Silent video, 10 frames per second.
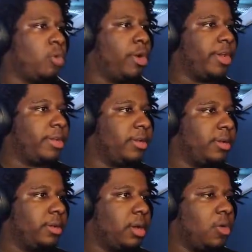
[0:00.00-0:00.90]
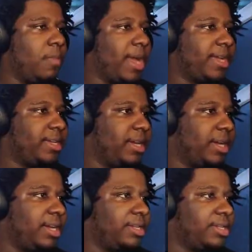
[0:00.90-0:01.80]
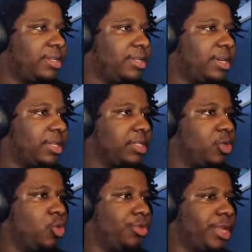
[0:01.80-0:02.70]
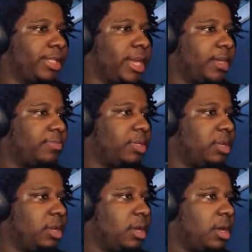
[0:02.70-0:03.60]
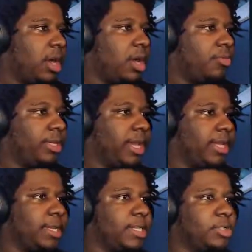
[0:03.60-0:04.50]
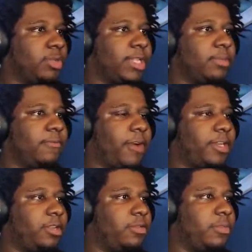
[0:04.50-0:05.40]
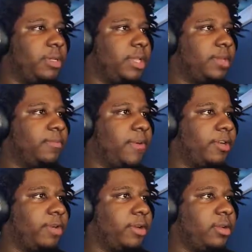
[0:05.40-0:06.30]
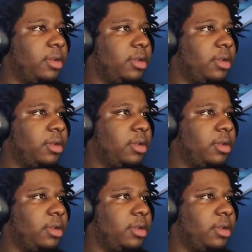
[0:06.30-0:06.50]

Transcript: boy. Oh my gosh. Got the tooth knocked out of me. Alright, we can't die, so let them fight a little bit. Let them fight right.